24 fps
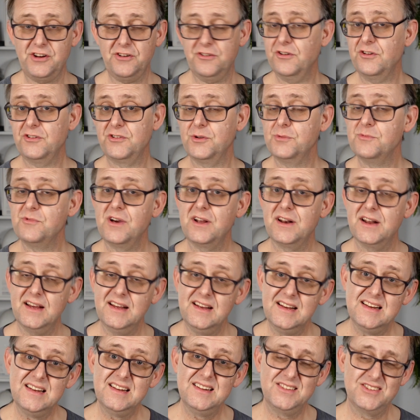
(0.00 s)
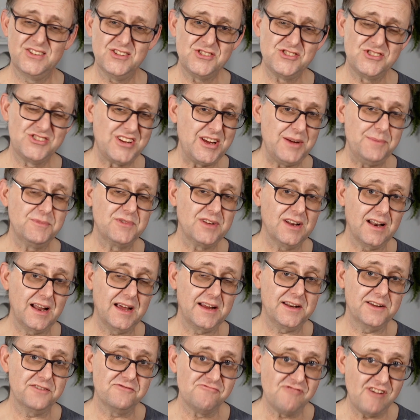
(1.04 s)
of the Tomb Raider does seem to
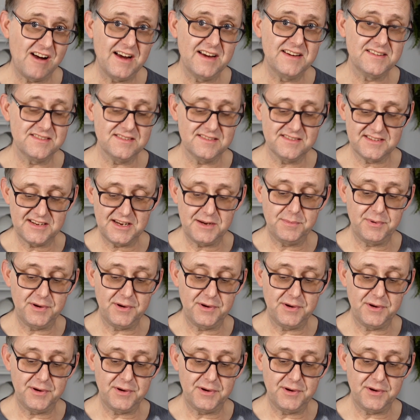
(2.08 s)
like the Ryzen C P